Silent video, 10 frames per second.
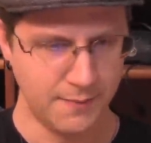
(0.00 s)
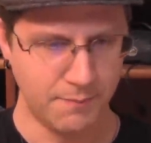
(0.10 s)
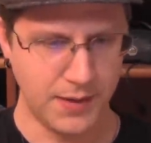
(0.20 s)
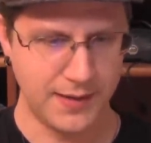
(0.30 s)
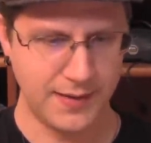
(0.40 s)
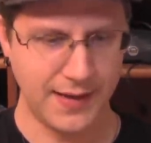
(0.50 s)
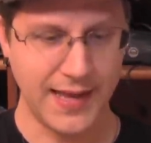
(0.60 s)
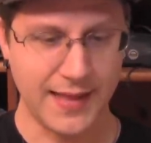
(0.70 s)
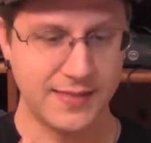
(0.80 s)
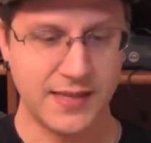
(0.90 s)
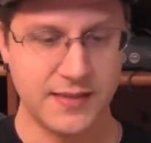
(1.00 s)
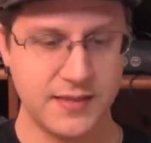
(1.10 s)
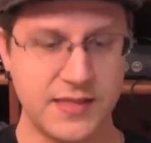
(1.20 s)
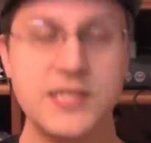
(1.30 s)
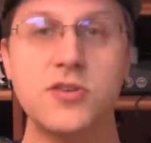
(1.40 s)
But again,
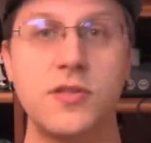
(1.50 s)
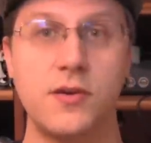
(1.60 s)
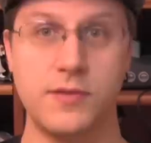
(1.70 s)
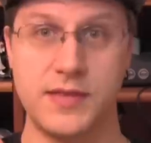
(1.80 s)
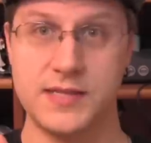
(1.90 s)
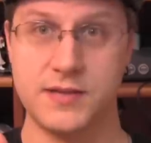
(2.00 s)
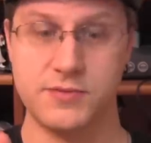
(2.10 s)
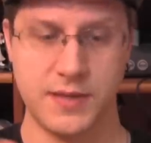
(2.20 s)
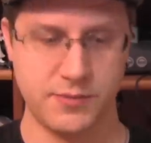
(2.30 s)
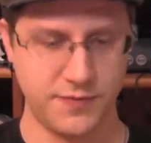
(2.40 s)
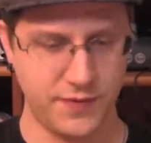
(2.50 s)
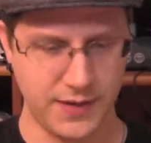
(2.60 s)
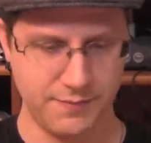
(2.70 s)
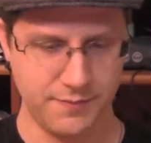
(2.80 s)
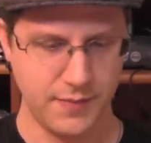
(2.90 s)
these are the only things I was able to find.